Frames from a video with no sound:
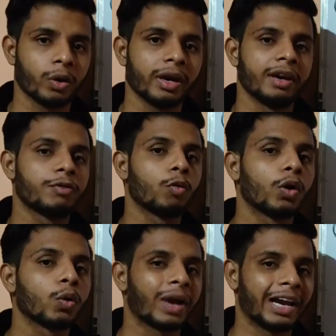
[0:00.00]
Okay, if you
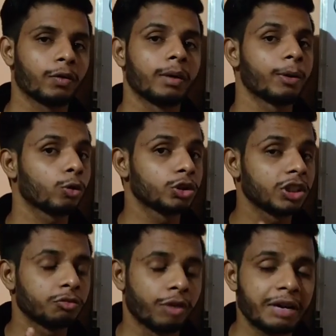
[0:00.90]
want to calculate, because
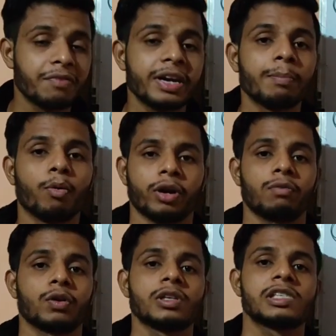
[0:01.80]
it is very, very
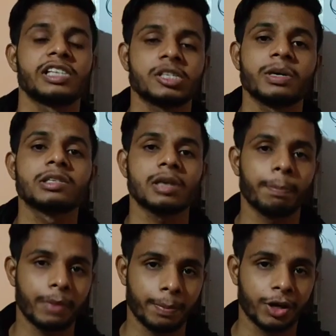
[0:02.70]
important for the CSP
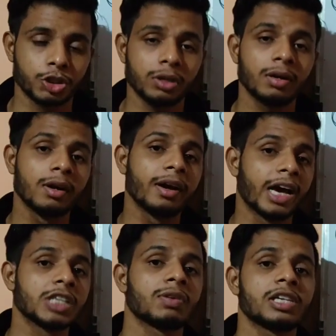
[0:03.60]
exam preparation
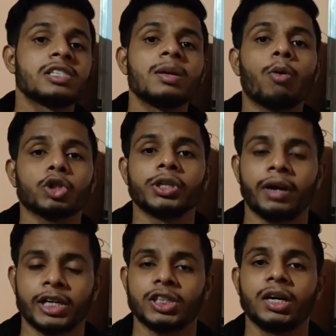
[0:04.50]
as well as NEBOSH
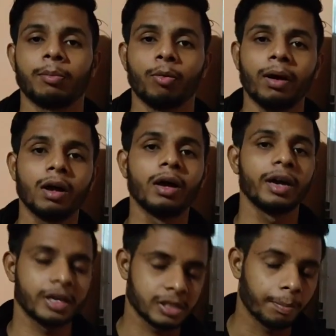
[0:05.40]
International Diploma
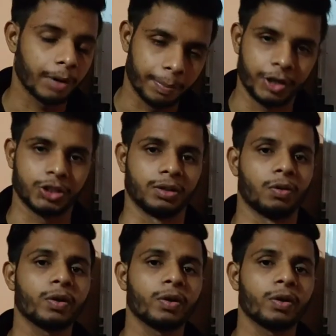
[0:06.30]
exam preparation.